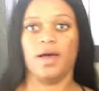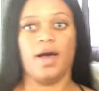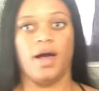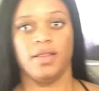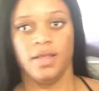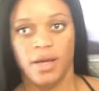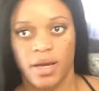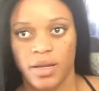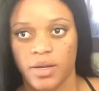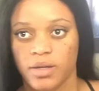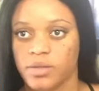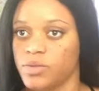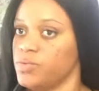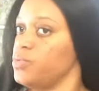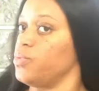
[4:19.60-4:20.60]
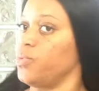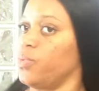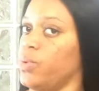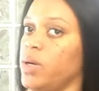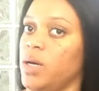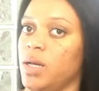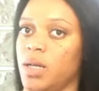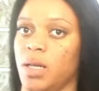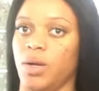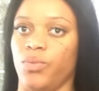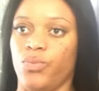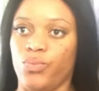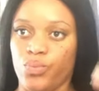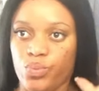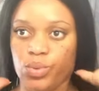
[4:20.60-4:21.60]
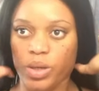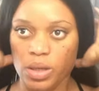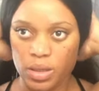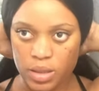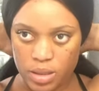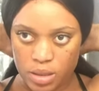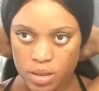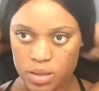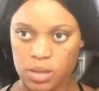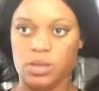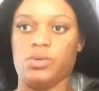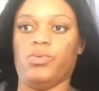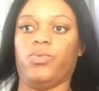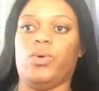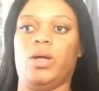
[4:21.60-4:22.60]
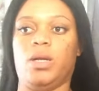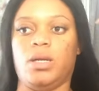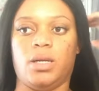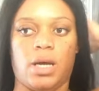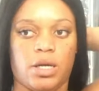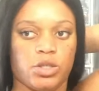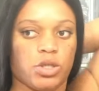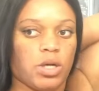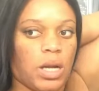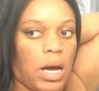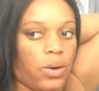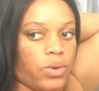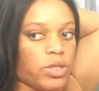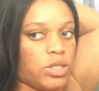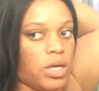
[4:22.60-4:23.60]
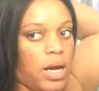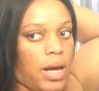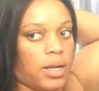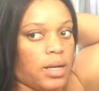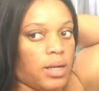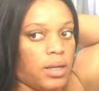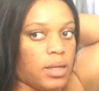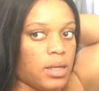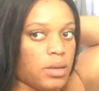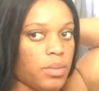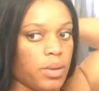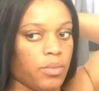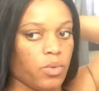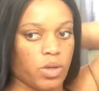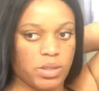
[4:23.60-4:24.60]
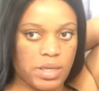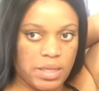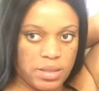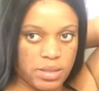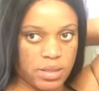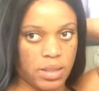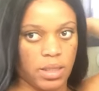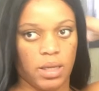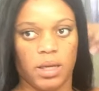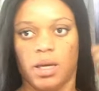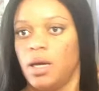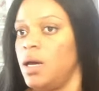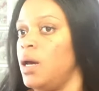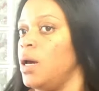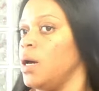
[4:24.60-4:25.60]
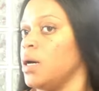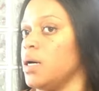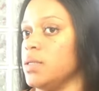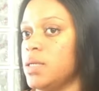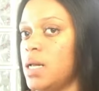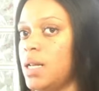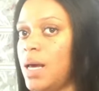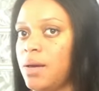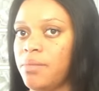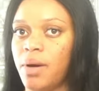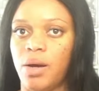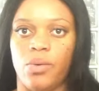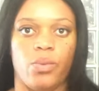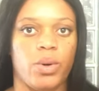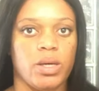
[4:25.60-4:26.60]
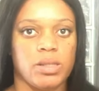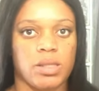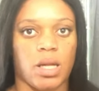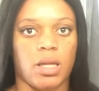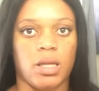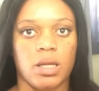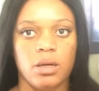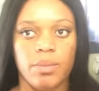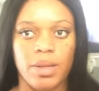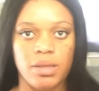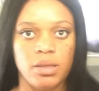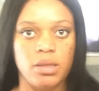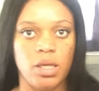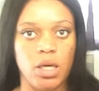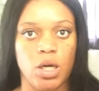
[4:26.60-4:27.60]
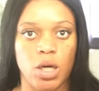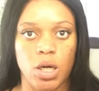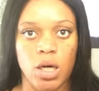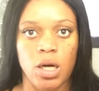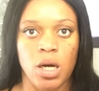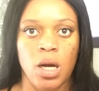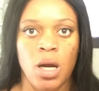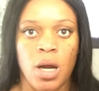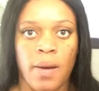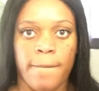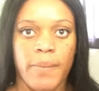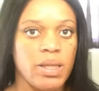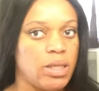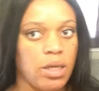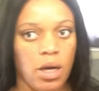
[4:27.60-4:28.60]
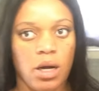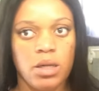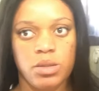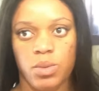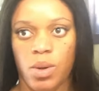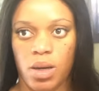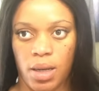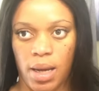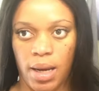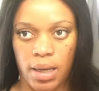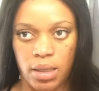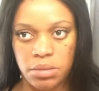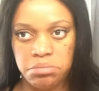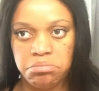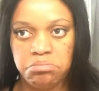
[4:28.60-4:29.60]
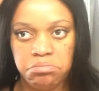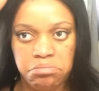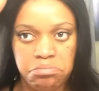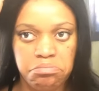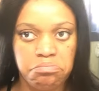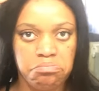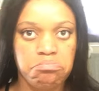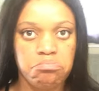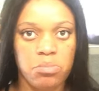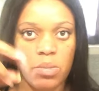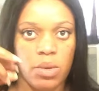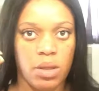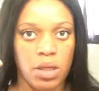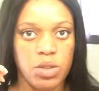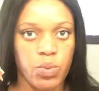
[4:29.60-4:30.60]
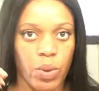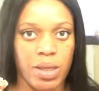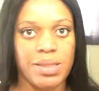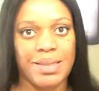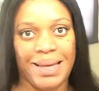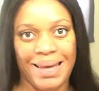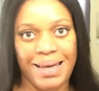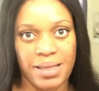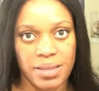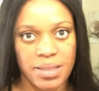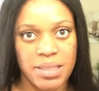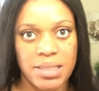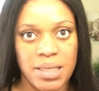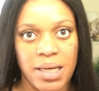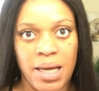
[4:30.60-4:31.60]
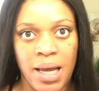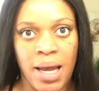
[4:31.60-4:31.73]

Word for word: I think it looks really, really good, really natural. I wish it had a little bit more density because I like my wigs a little bit thicker. But the girls weren't lying. This wig eats.